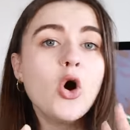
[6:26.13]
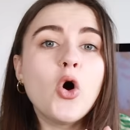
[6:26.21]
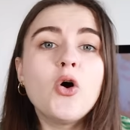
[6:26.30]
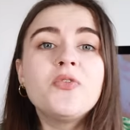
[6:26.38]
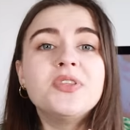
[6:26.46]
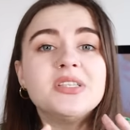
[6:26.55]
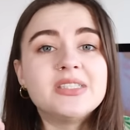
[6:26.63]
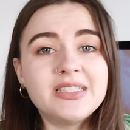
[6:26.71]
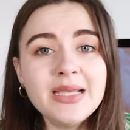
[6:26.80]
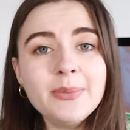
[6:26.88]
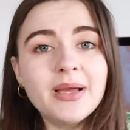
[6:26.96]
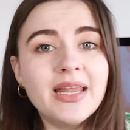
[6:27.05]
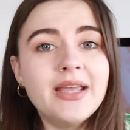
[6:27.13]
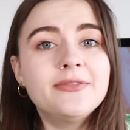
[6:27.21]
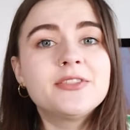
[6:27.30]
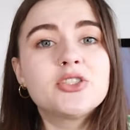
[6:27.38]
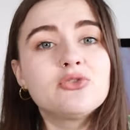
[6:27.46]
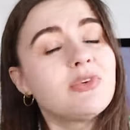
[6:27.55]
off the steep
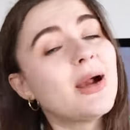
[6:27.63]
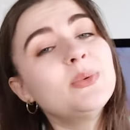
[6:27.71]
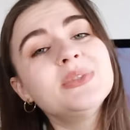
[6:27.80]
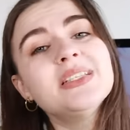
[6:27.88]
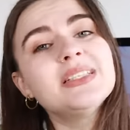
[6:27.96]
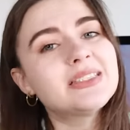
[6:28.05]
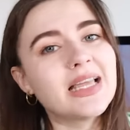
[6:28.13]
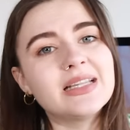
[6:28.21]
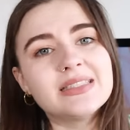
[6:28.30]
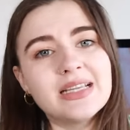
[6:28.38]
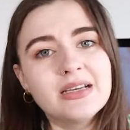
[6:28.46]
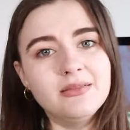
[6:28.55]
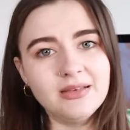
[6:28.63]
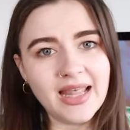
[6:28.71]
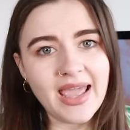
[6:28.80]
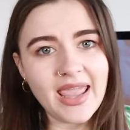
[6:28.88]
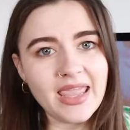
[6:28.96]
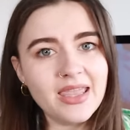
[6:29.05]
cliffs surrounding Centre Hill
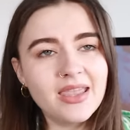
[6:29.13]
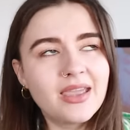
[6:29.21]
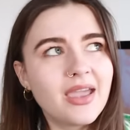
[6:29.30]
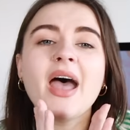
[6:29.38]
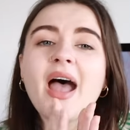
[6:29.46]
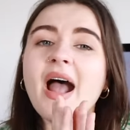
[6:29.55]
Lake.